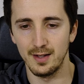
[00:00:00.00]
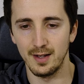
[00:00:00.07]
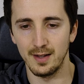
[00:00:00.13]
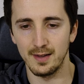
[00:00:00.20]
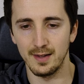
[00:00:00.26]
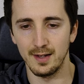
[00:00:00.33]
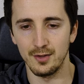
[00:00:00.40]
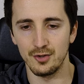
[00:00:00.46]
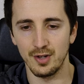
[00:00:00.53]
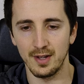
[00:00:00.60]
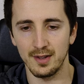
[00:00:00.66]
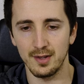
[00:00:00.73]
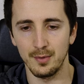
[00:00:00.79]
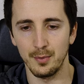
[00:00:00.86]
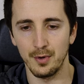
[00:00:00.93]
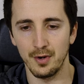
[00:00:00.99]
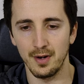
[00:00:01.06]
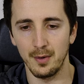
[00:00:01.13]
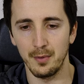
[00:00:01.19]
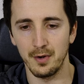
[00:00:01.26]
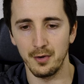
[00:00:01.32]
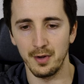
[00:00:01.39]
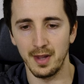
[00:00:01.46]
That's an interesting word. I
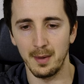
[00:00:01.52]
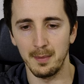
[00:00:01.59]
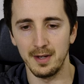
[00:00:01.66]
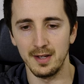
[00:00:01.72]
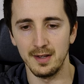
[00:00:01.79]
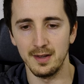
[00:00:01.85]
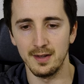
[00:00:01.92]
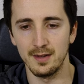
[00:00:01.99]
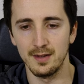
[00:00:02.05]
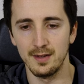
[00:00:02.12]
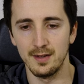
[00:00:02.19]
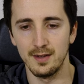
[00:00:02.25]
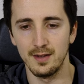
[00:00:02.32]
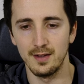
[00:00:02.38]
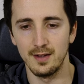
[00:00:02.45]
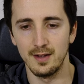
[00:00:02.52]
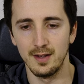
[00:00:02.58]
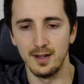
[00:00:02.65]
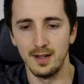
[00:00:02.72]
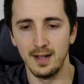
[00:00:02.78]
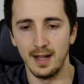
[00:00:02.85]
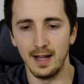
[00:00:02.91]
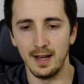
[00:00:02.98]
wonder what that means.
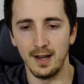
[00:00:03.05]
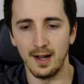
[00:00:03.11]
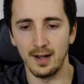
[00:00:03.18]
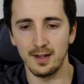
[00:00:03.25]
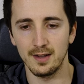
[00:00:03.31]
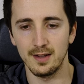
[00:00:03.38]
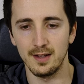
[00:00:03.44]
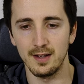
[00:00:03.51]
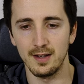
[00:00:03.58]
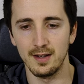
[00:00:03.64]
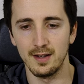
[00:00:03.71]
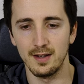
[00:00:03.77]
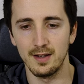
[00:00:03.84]
Anoxia.